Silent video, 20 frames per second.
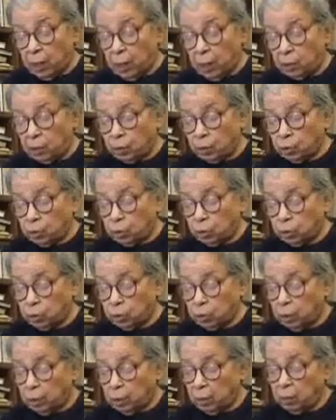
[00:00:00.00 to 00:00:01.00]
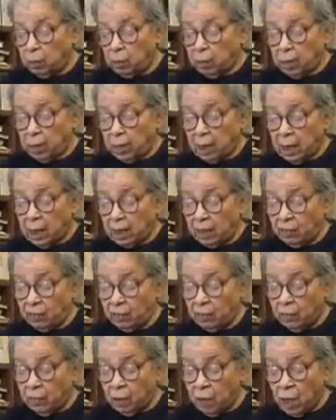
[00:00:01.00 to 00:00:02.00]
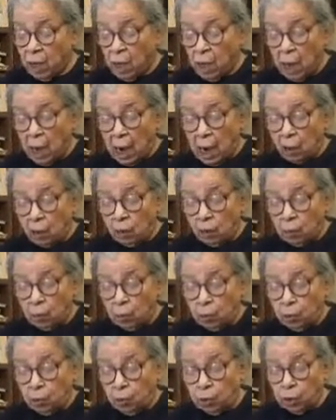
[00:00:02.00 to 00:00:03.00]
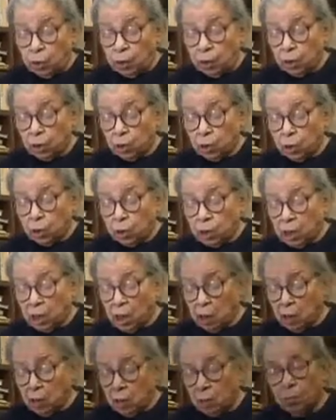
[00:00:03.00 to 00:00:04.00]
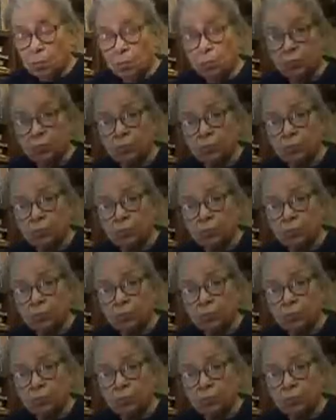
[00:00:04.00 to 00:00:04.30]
blouse in my life." How to put on HOD now?